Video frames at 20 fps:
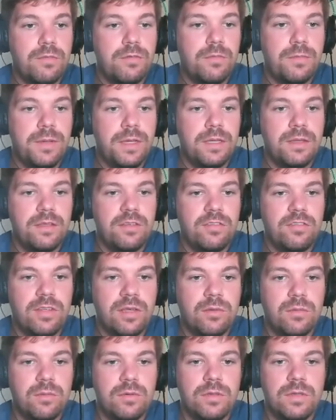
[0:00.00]
speed. This
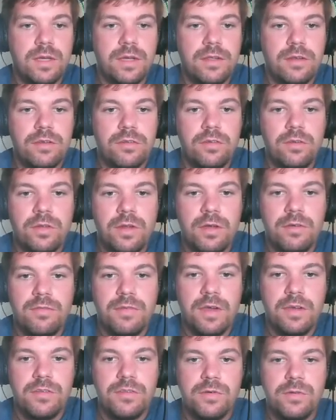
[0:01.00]
setting will allow you to tune how
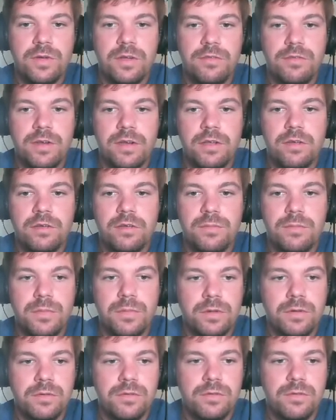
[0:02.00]
fast you want your reticle to
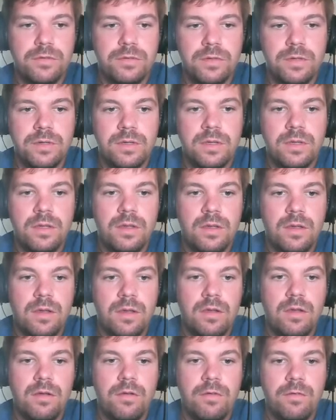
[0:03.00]
move.
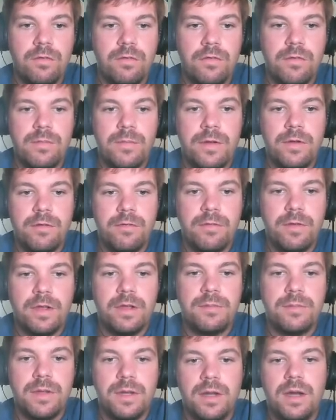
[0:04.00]
We
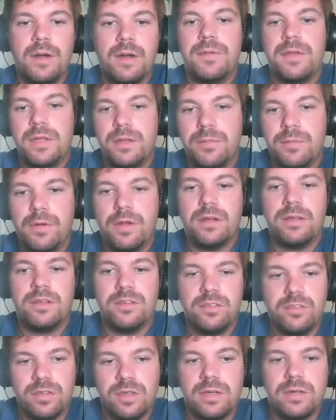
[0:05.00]
recommend hopping into
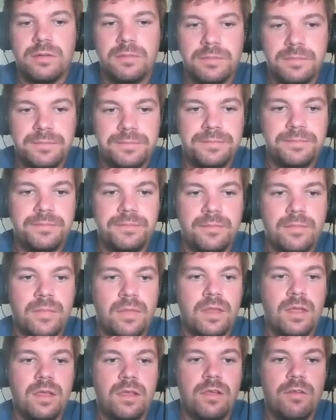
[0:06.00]
practice. Yeah.
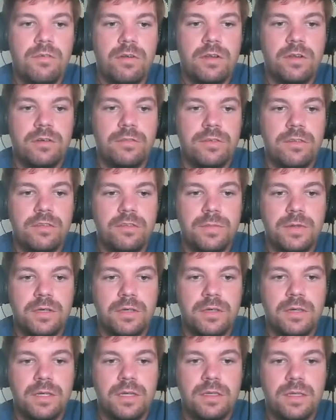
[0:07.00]
Reticle
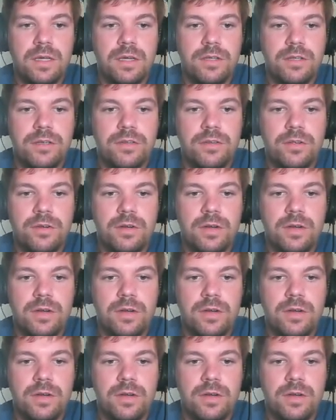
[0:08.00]
visibility allow you to turn